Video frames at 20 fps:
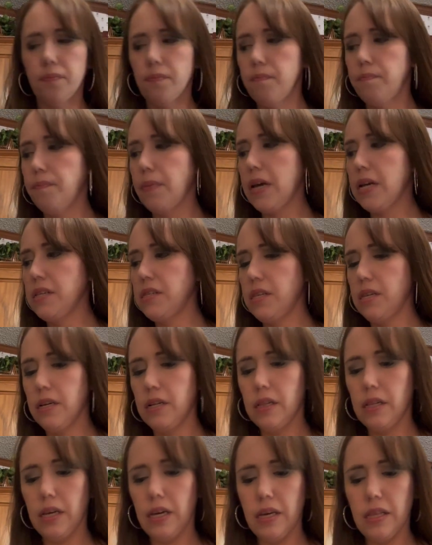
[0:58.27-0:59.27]

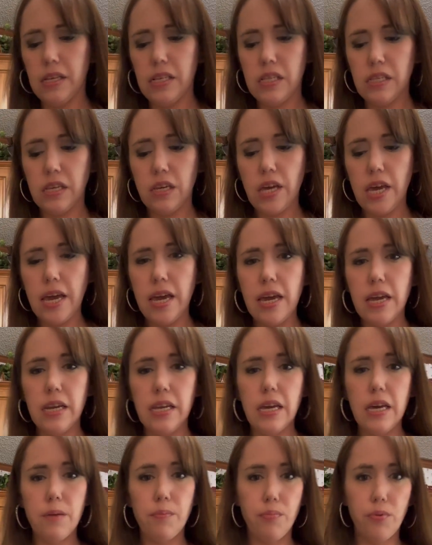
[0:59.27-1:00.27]
basically this can
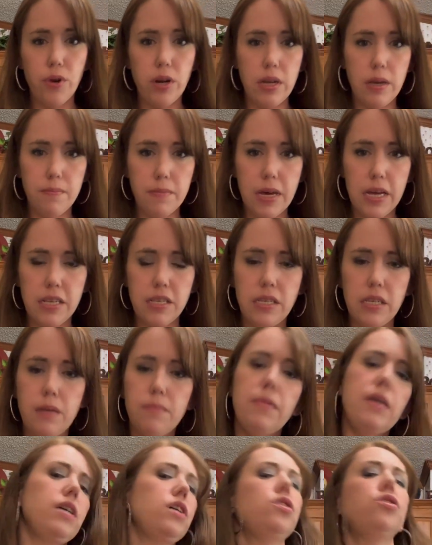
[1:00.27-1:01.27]
get pretty messy.
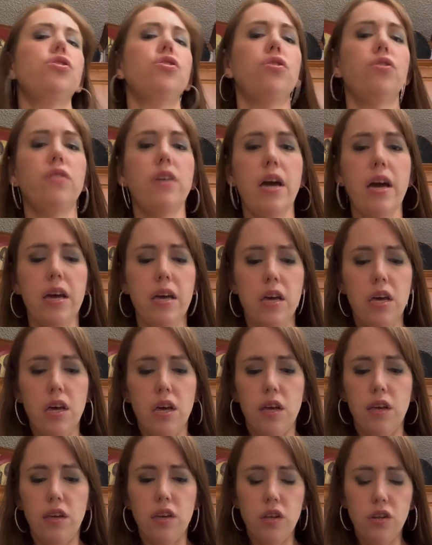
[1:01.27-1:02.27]
Make sure that
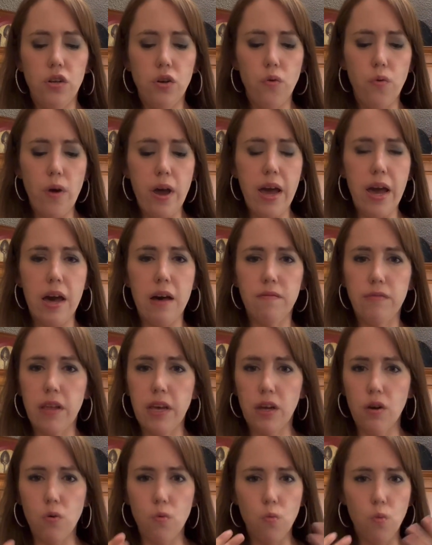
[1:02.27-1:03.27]
you don't have like
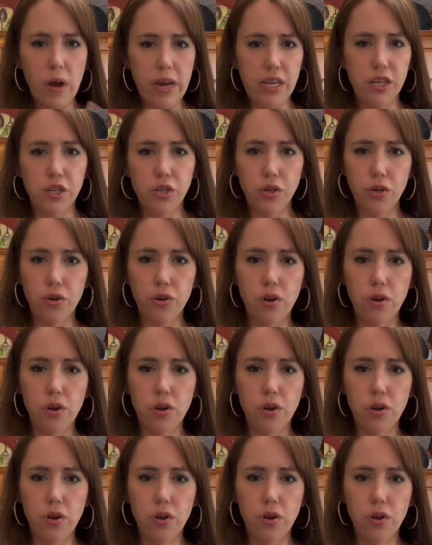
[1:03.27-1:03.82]
a white shirt